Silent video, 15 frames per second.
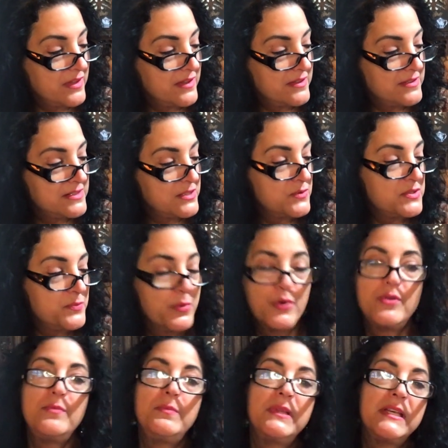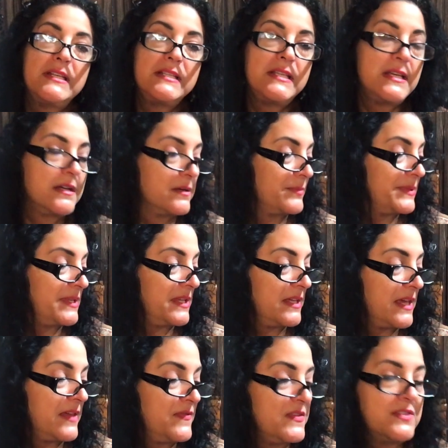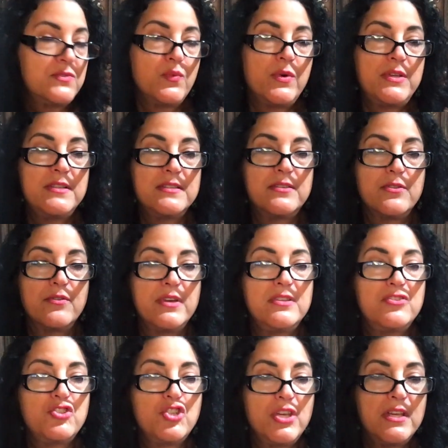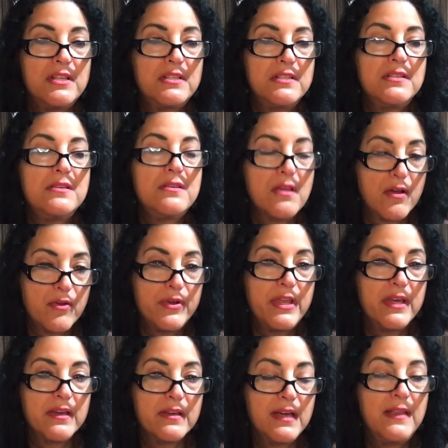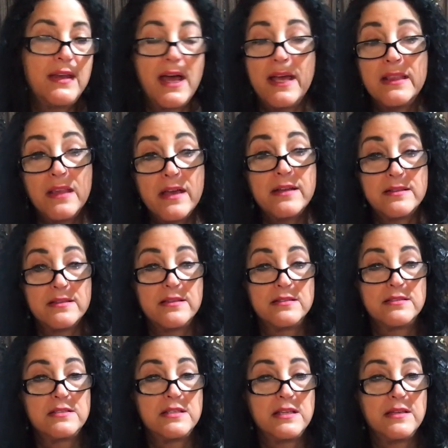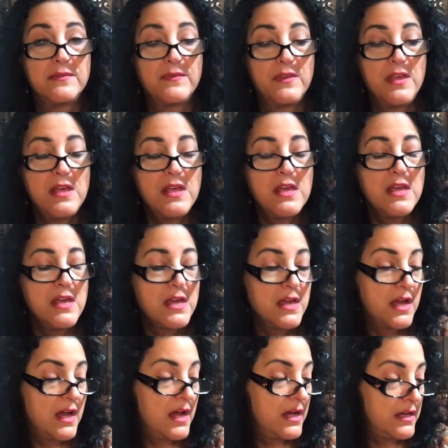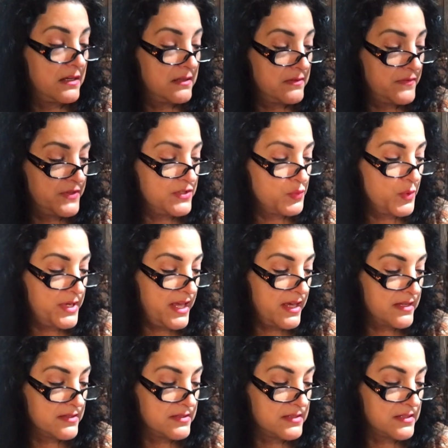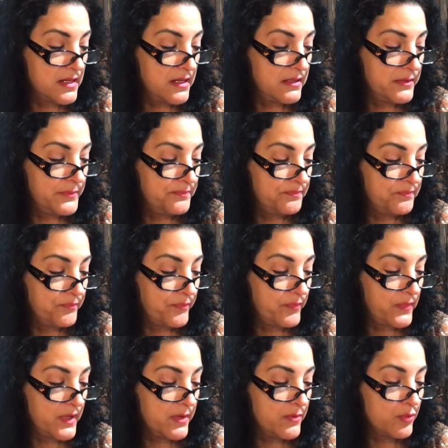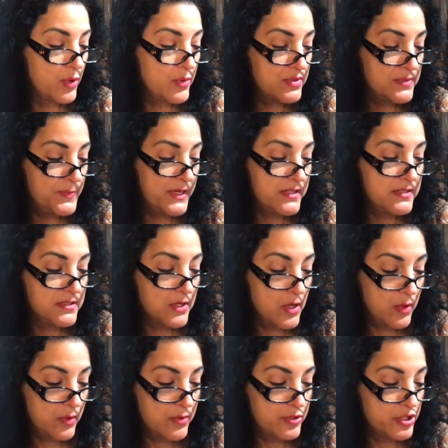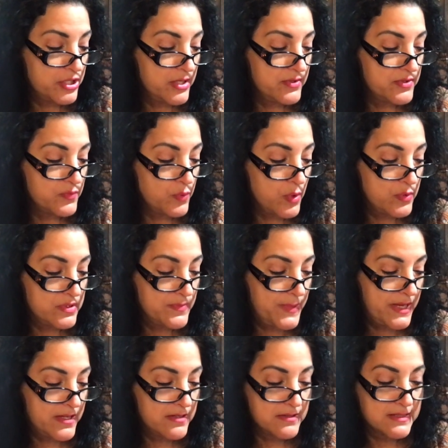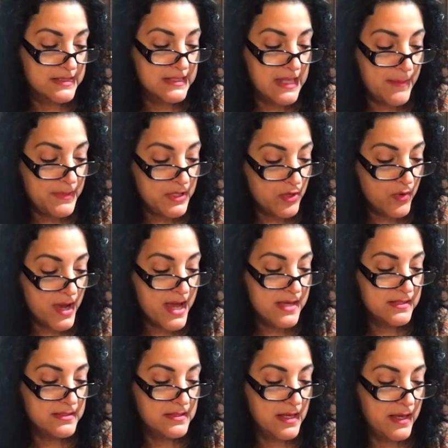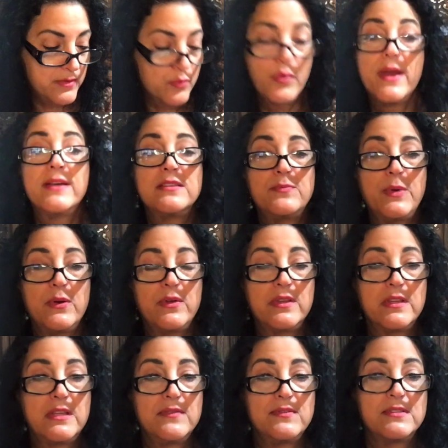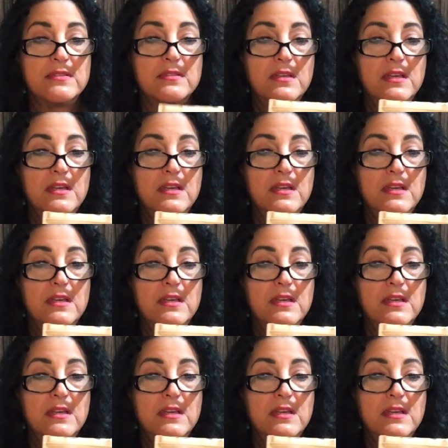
So it's Birdand Blend Tea Company, and this one is their Enchanted Narnia, and I liked this tea. This one has rosebuds, cocoa shells, rose petals, lemongrass, and raspberry leaves.